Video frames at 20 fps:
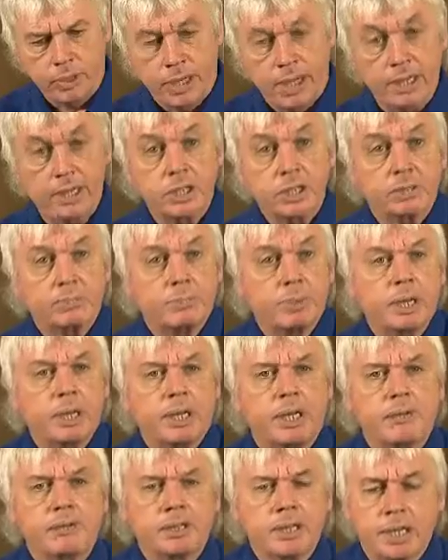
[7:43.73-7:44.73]
religious
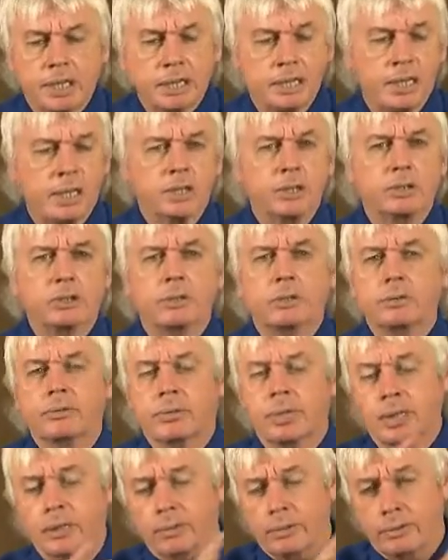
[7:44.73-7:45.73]
beliefs, etc.,
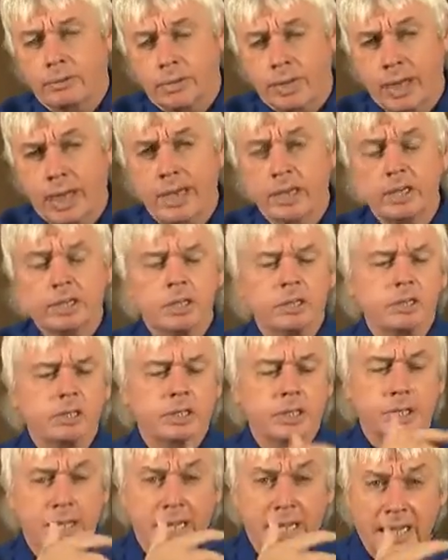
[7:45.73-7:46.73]
of the
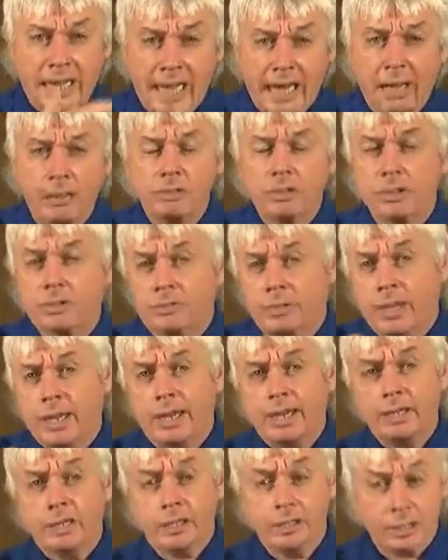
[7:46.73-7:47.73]
ancients and the accounts of the
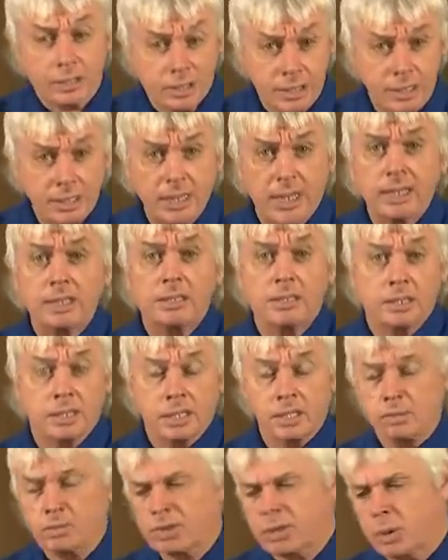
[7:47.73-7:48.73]
ancients, these
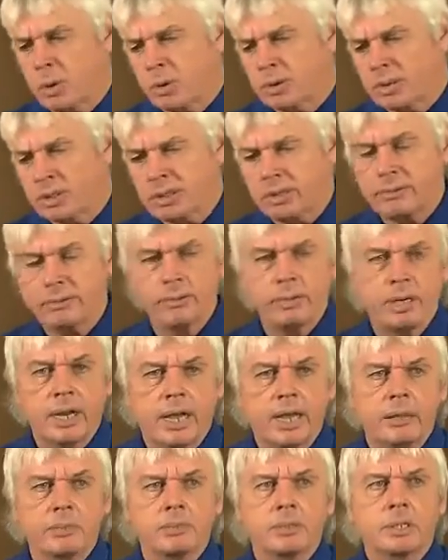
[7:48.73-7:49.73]
entities, which go under different
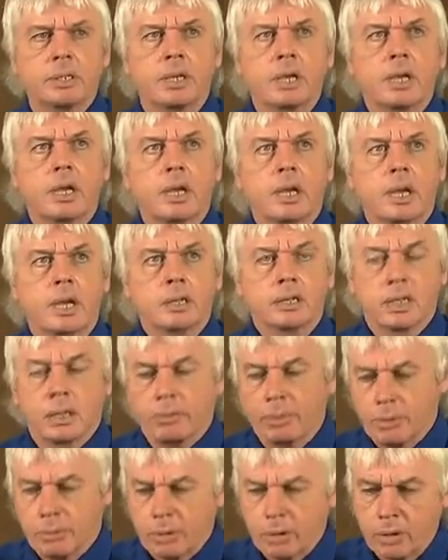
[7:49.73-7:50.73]
names,
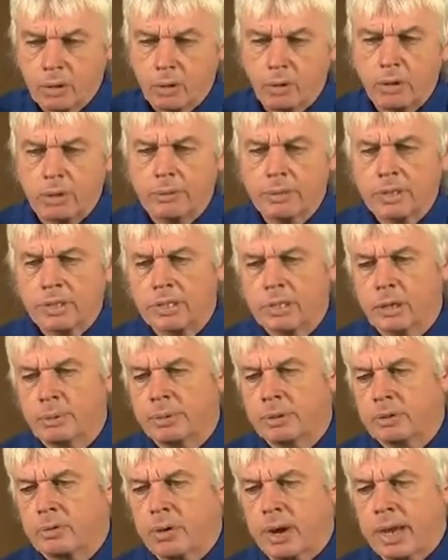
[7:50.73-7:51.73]
some people call them the
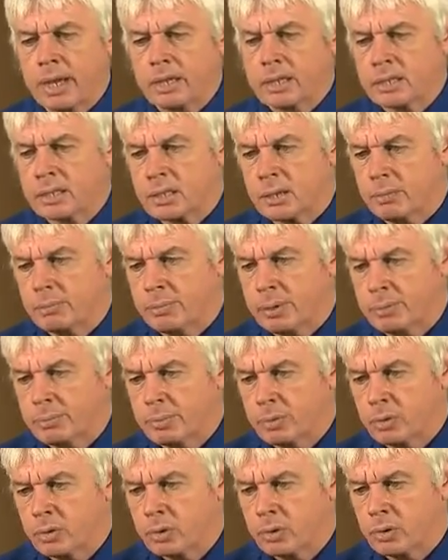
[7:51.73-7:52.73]
serpent race, some
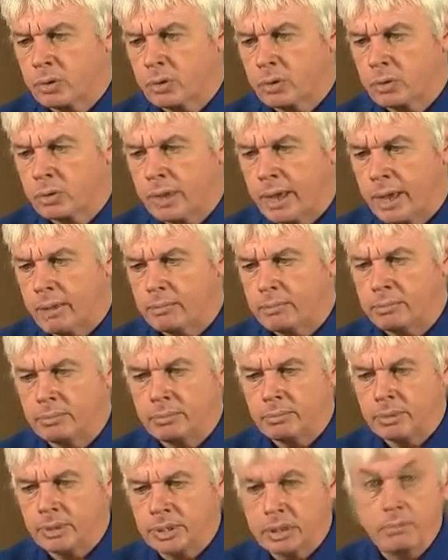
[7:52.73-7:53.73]
people call
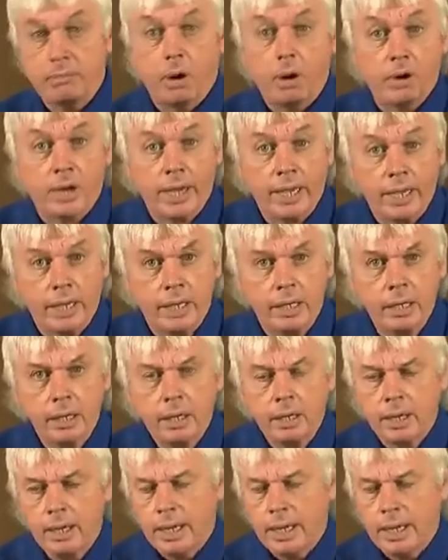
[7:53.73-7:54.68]
them demonic.